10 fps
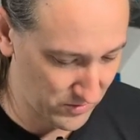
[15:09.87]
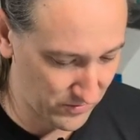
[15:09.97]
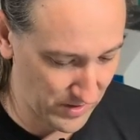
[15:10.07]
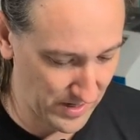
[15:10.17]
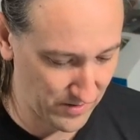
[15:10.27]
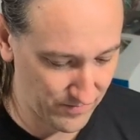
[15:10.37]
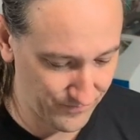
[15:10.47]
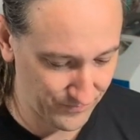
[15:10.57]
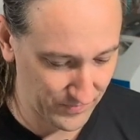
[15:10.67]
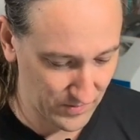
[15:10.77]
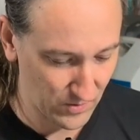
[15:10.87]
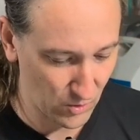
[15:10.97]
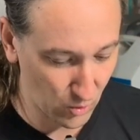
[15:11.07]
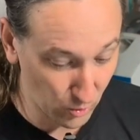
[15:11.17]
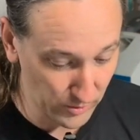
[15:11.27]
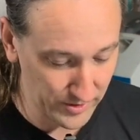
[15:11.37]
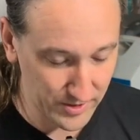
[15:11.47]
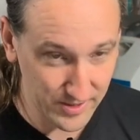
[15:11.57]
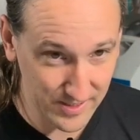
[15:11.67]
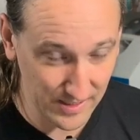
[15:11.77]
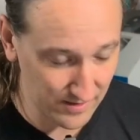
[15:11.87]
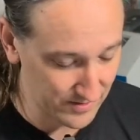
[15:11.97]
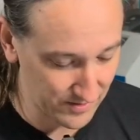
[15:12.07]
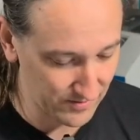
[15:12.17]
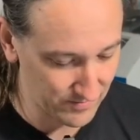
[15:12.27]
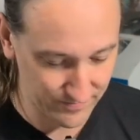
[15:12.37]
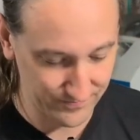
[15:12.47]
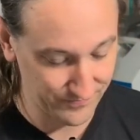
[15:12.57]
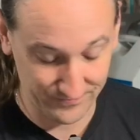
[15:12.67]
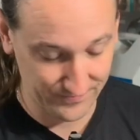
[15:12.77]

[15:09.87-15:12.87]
use for that. Coolant, CLT.